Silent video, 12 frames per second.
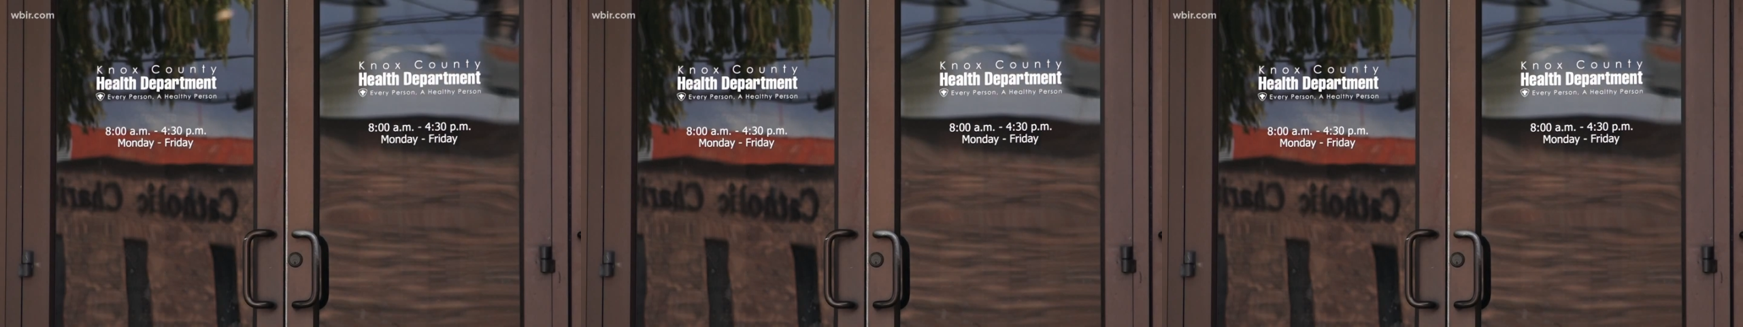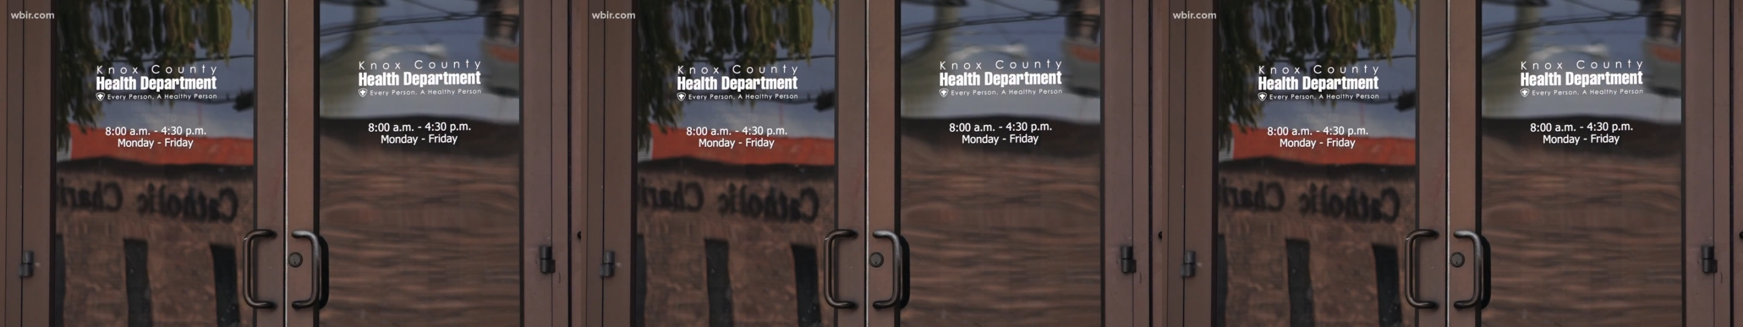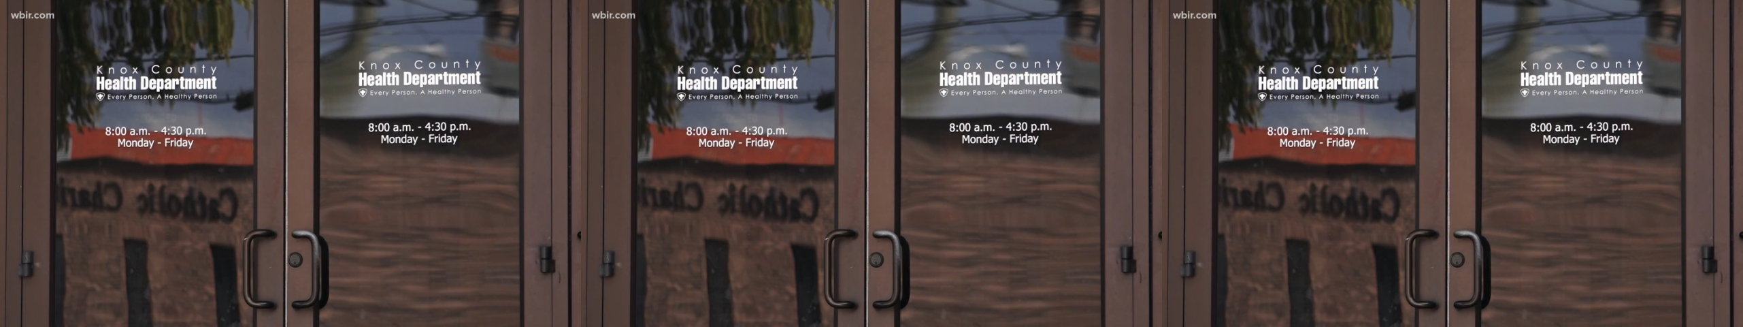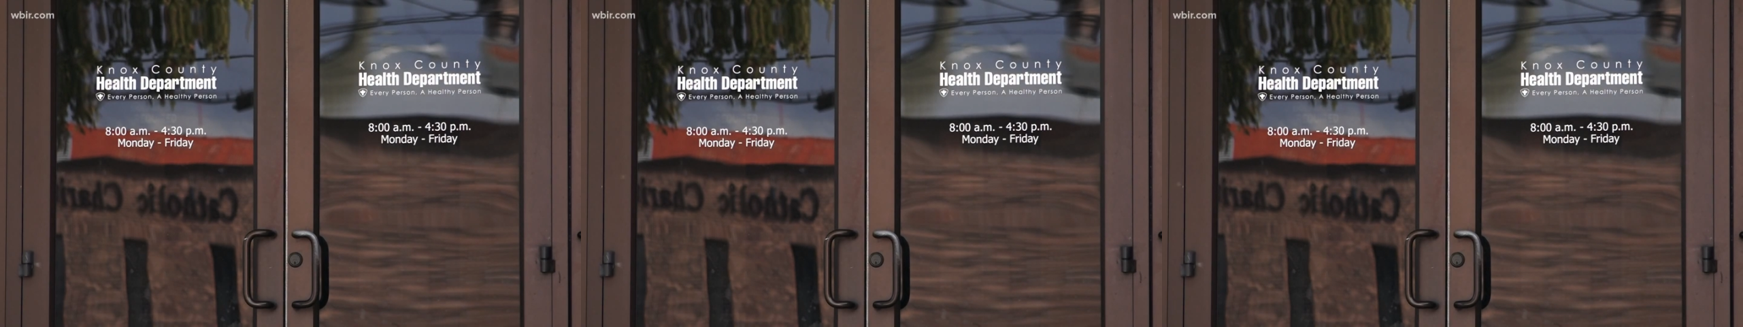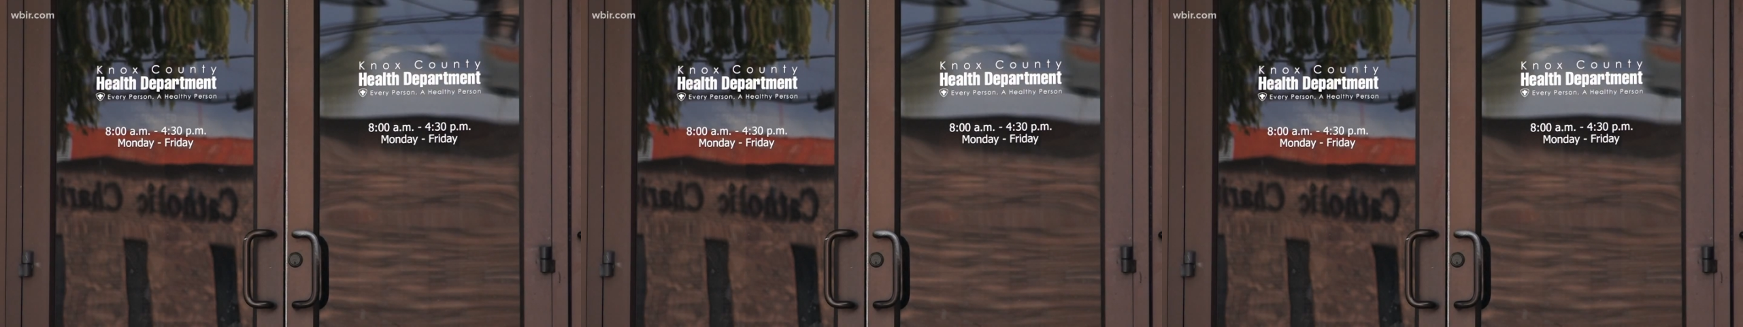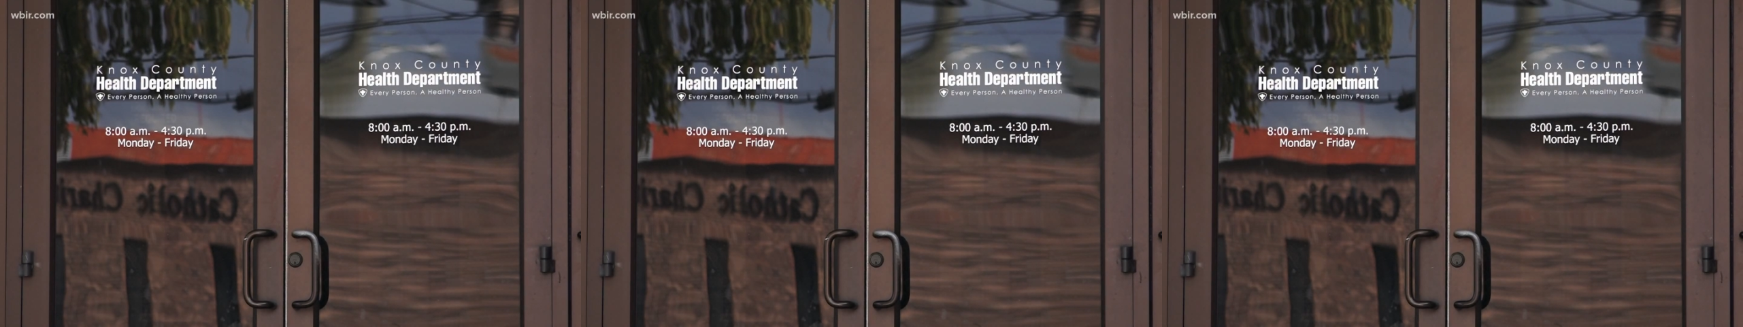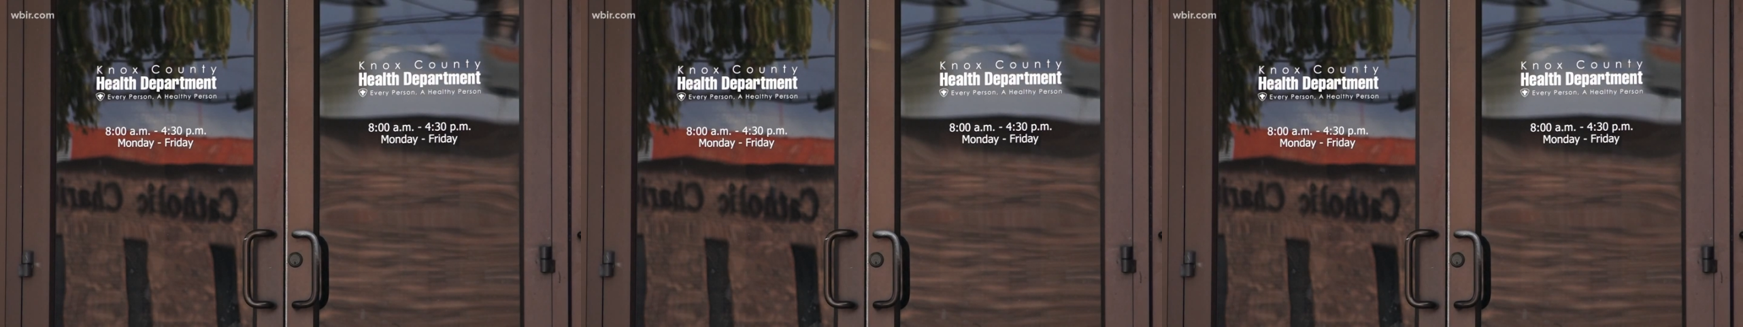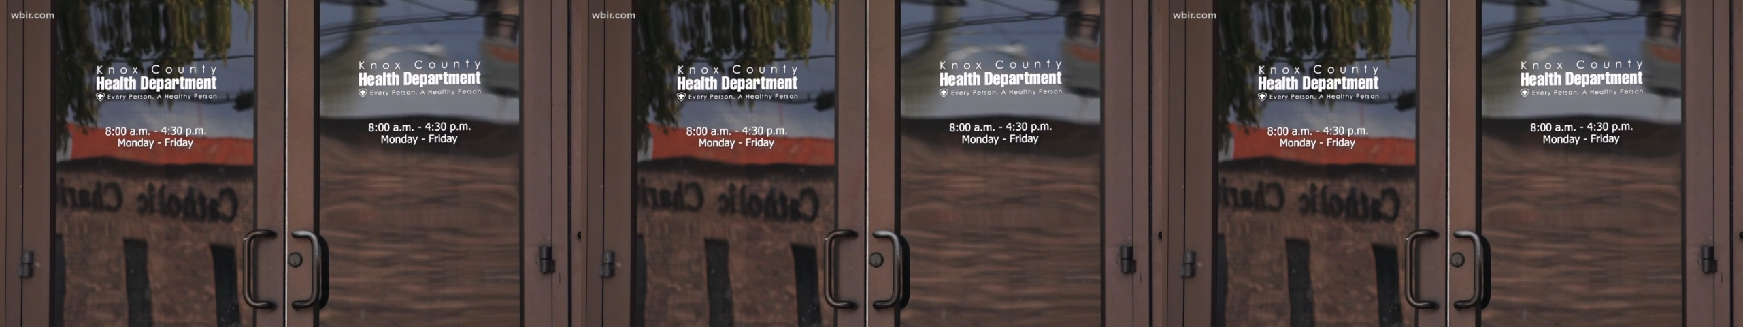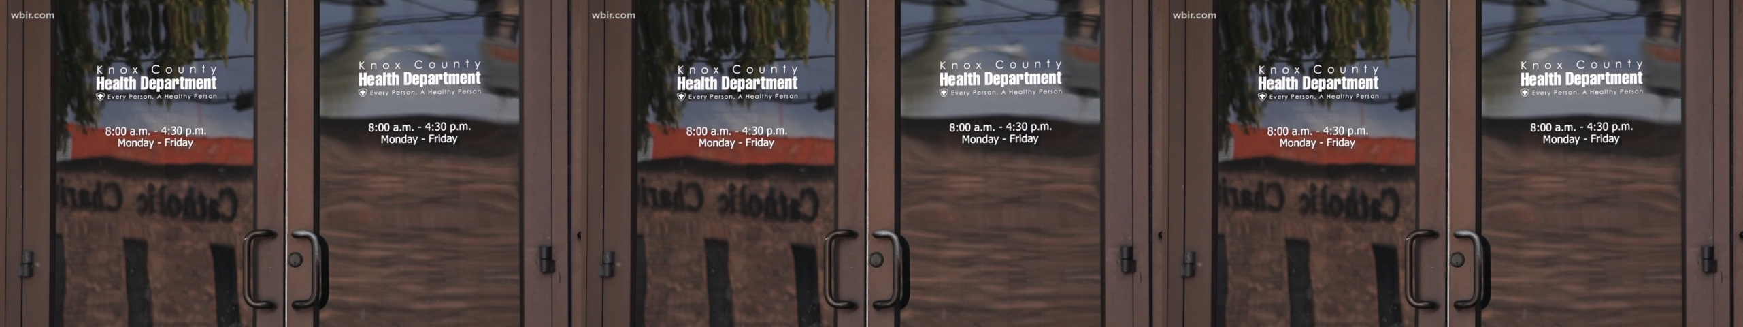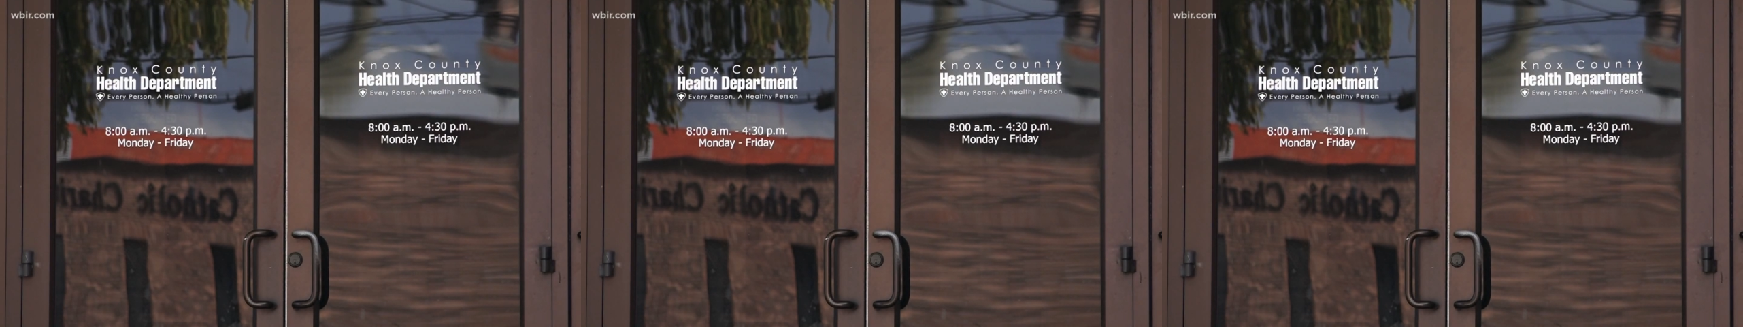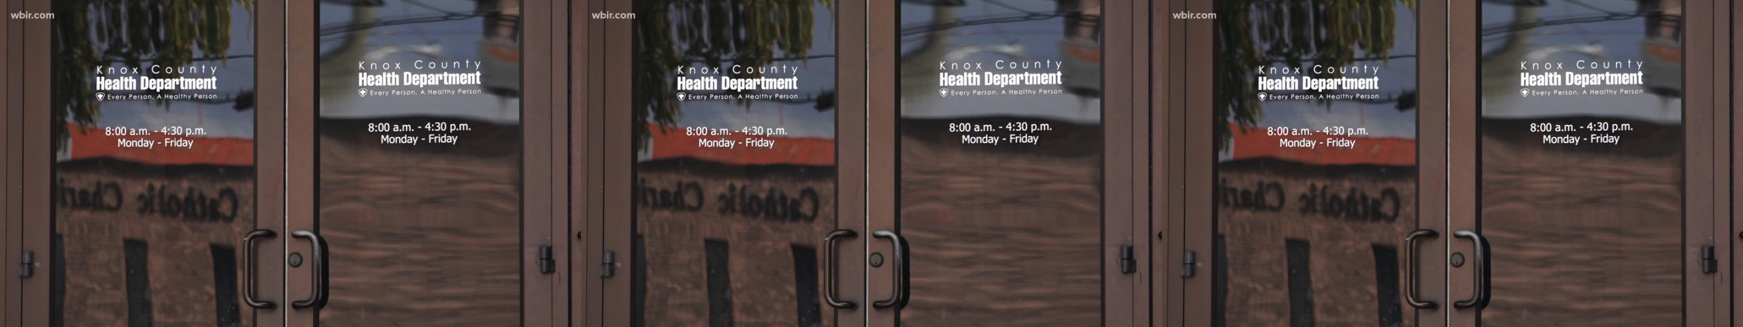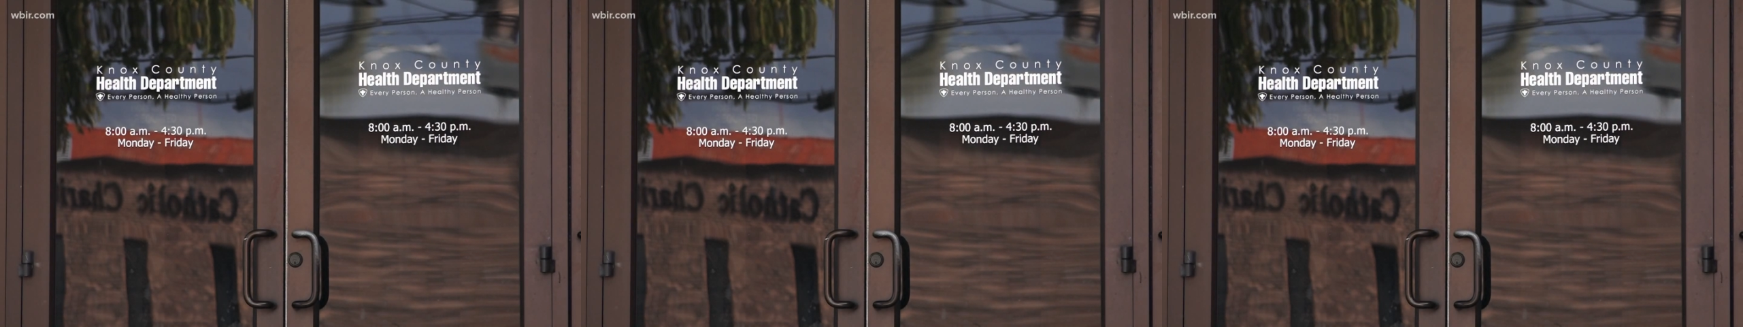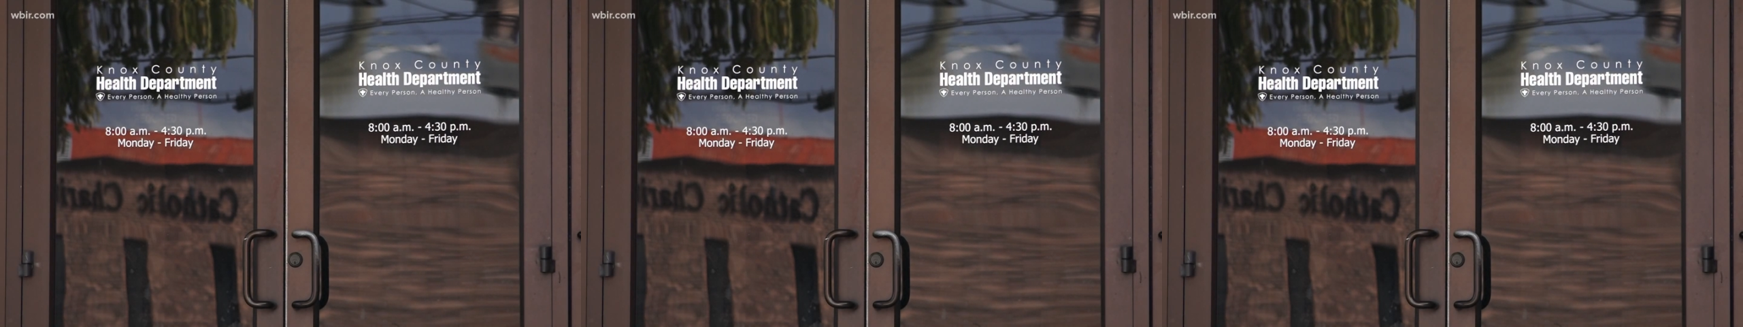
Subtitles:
Nobody's mouth can be seen.